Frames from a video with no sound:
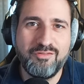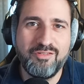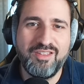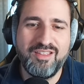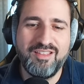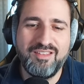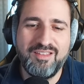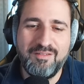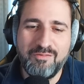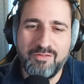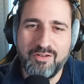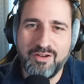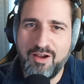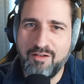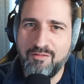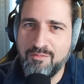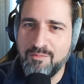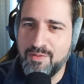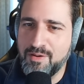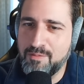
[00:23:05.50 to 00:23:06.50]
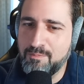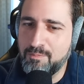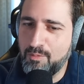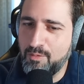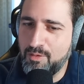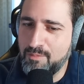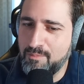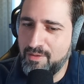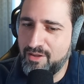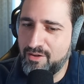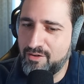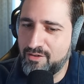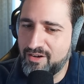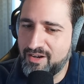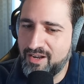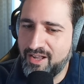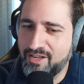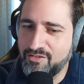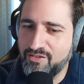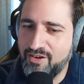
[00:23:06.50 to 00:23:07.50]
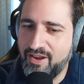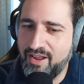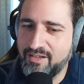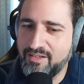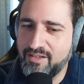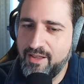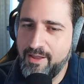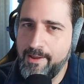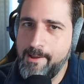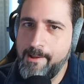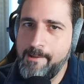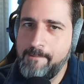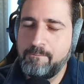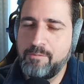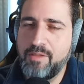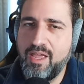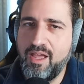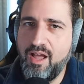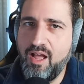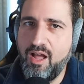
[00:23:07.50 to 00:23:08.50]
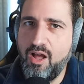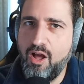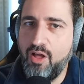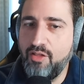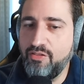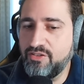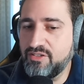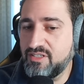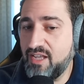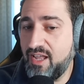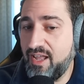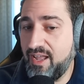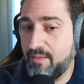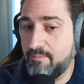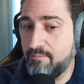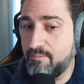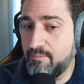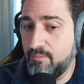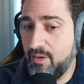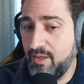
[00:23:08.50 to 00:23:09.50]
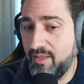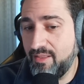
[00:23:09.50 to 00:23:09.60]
after they leave their government employment or contract all the time.